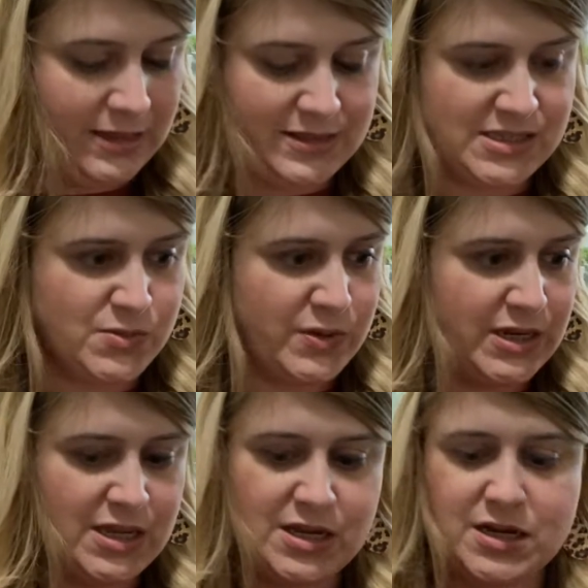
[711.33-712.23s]
This one
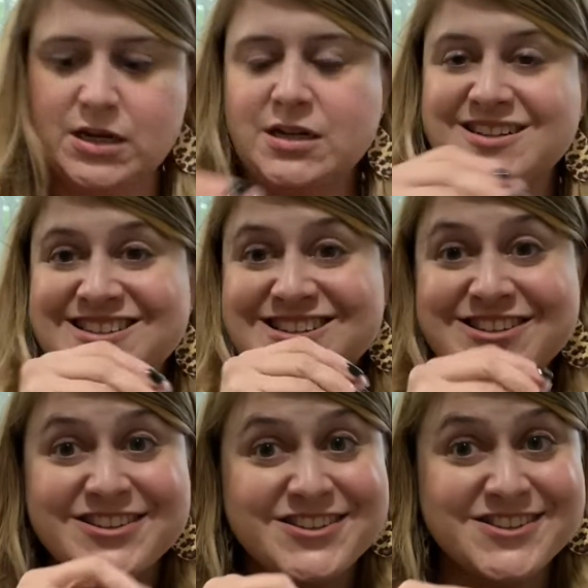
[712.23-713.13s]
here
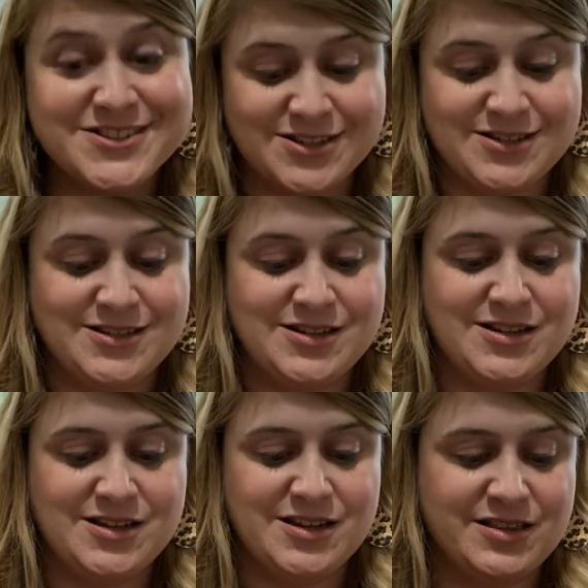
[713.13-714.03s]
is,
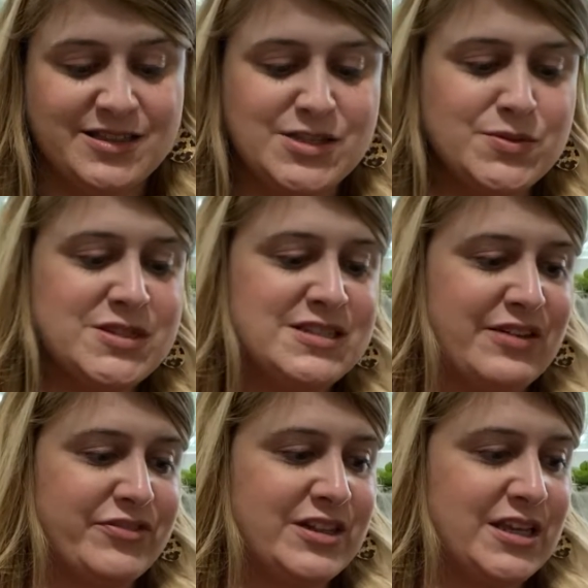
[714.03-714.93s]
this was
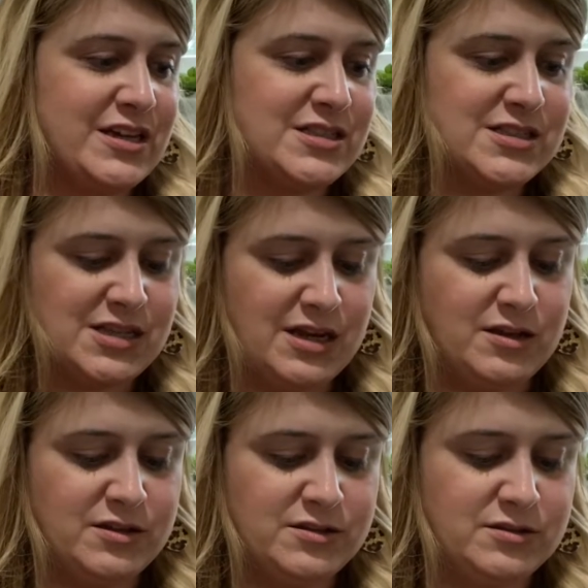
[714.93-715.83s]
definitely on
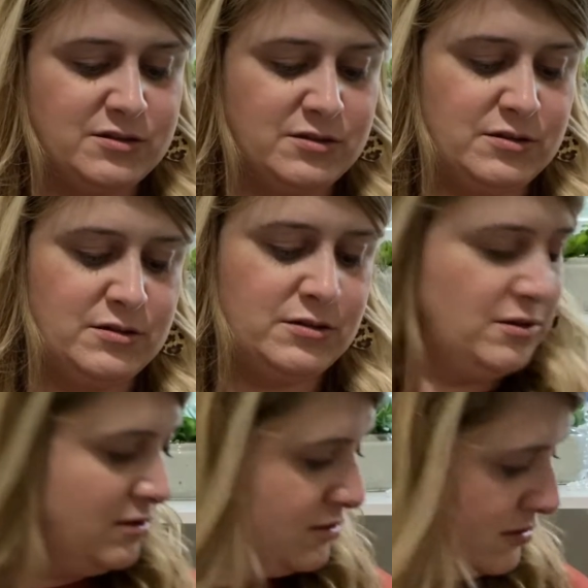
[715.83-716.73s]
sale.
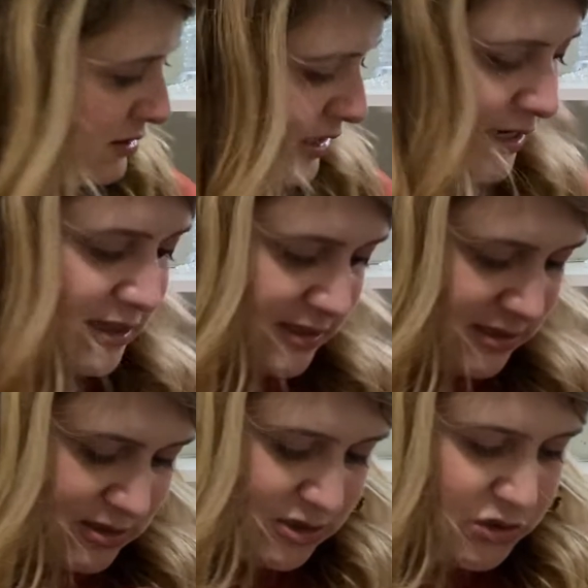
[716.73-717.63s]
But I think this
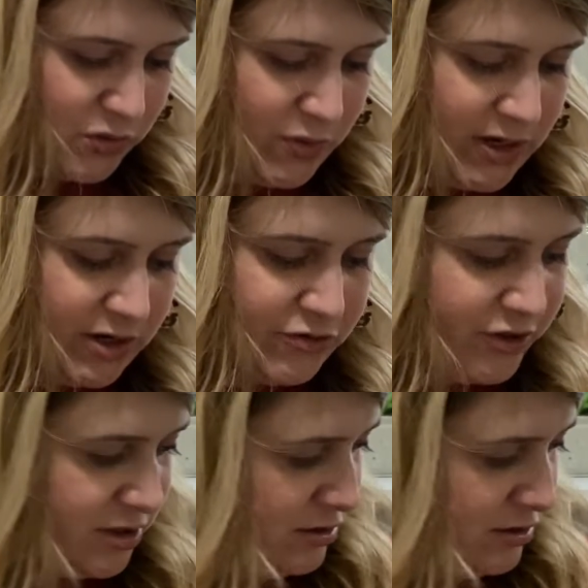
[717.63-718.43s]
is also a 100.